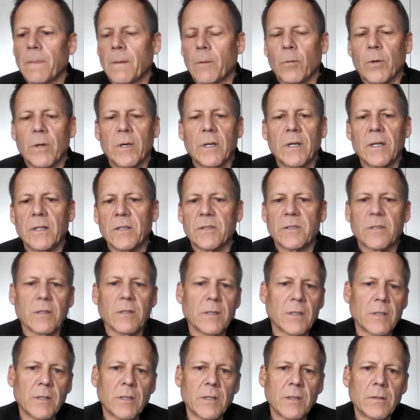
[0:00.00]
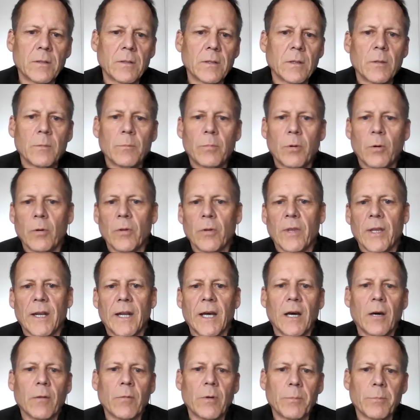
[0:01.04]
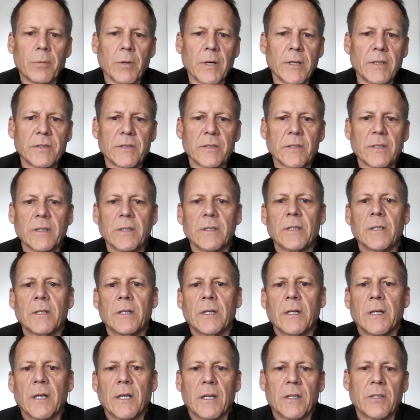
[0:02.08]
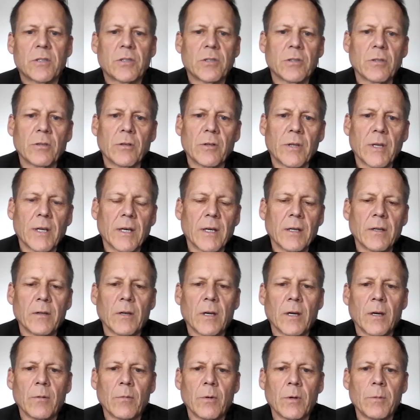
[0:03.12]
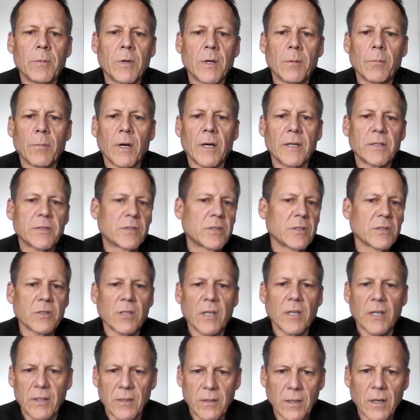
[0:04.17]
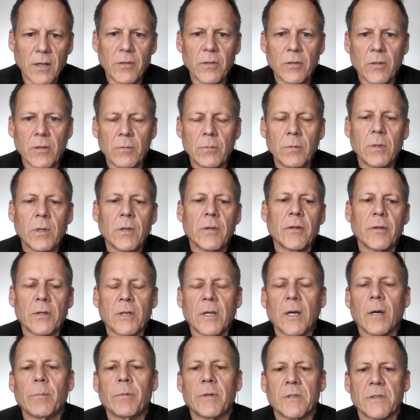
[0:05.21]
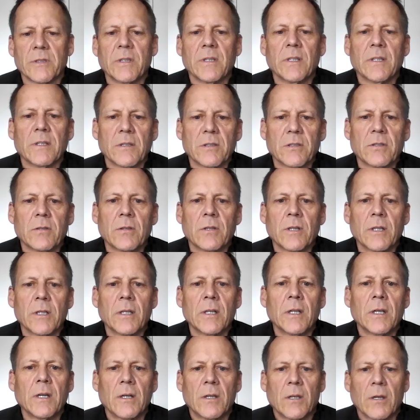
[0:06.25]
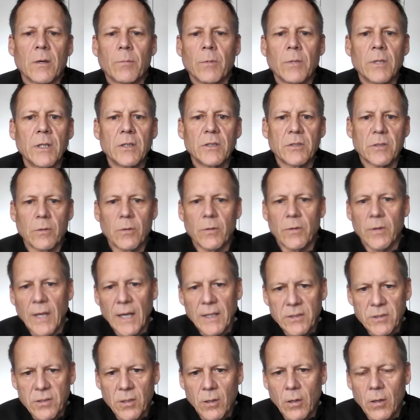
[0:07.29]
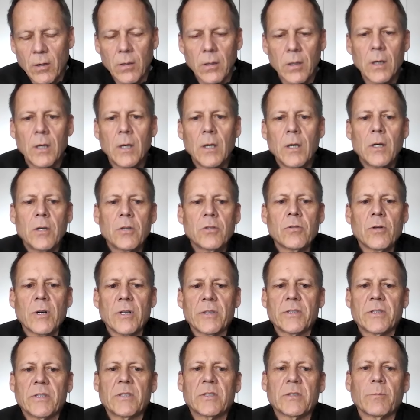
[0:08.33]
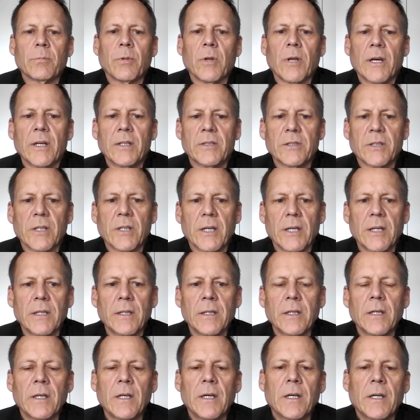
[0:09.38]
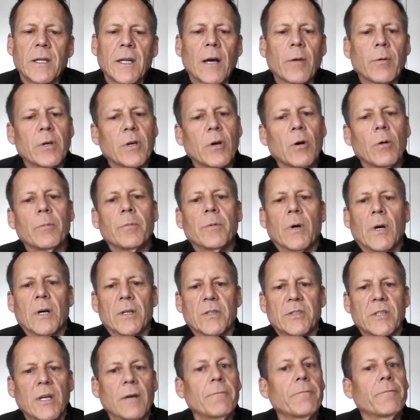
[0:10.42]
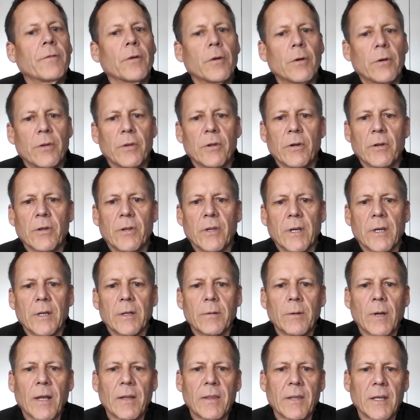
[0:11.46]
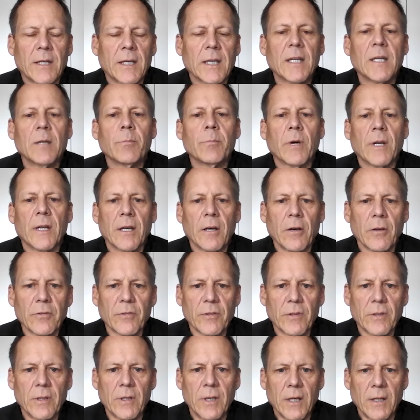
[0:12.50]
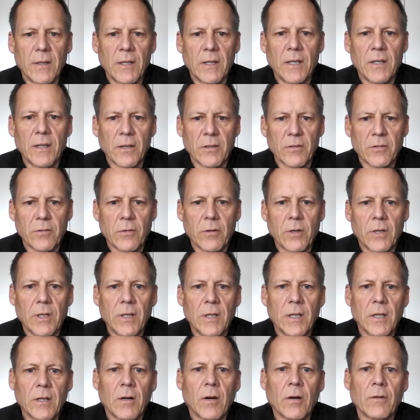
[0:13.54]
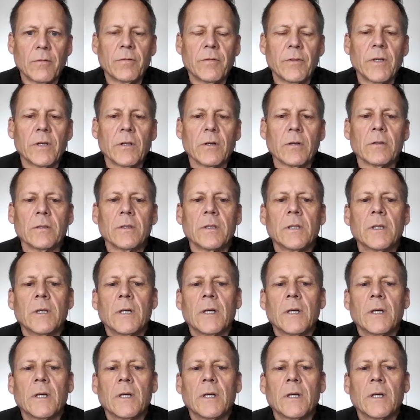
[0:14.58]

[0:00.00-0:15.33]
We instantly pull that out, replace it, and ensure that uh, we minimize, just like other other companies in the industry. So that's our trusted supply chain. Now, we go a step further than I think anybody else in, in the industry in our field,